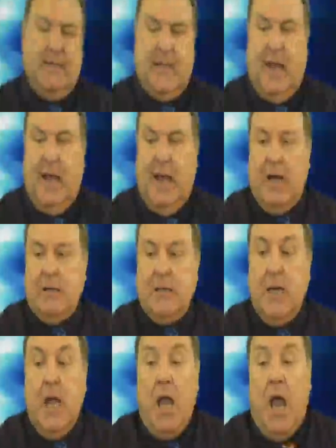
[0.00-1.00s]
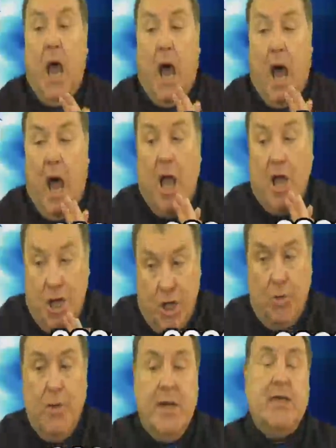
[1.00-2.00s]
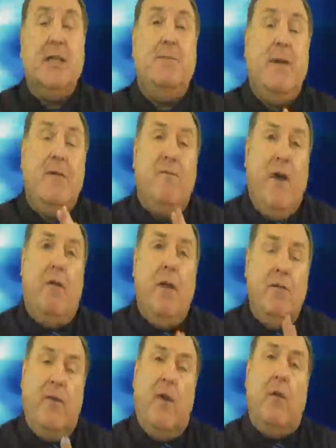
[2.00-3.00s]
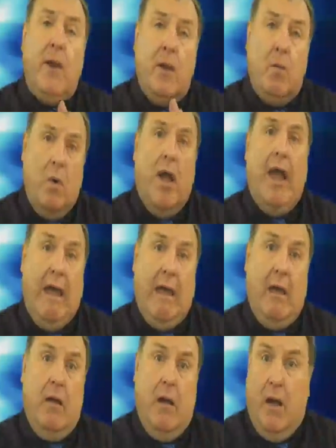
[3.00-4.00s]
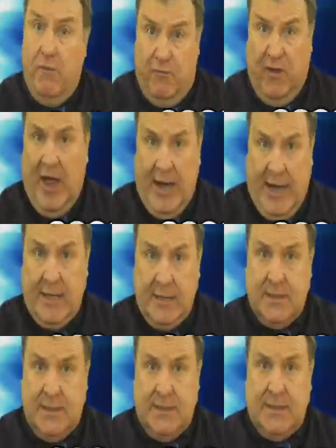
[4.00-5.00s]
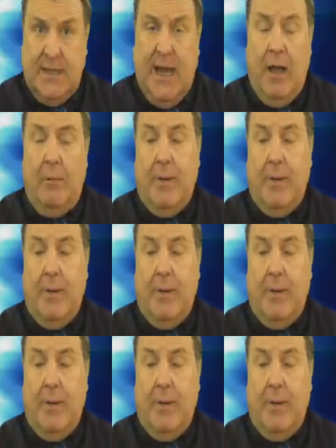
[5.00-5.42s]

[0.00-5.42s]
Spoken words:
stars. You need to be very, very aware of finances now,